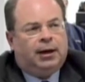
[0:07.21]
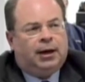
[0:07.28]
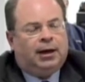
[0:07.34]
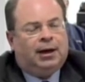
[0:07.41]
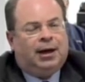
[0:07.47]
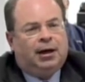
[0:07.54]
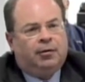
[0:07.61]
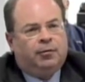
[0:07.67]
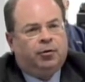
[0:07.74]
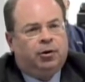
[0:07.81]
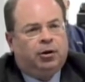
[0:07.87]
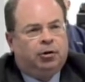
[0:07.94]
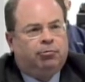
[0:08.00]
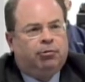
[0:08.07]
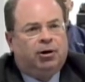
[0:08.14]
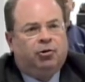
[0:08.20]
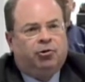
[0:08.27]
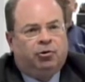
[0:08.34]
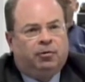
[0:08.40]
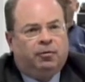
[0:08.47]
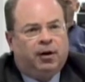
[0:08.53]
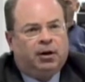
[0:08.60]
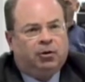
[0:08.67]
and have the
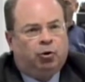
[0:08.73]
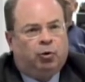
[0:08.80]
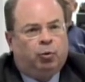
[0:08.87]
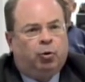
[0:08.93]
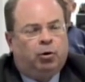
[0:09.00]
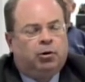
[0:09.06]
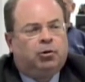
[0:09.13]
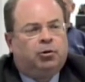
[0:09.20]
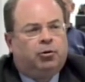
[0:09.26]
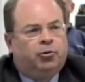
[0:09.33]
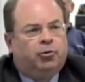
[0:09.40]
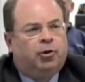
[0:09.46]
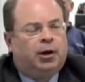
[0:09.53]
greatest effect on workers.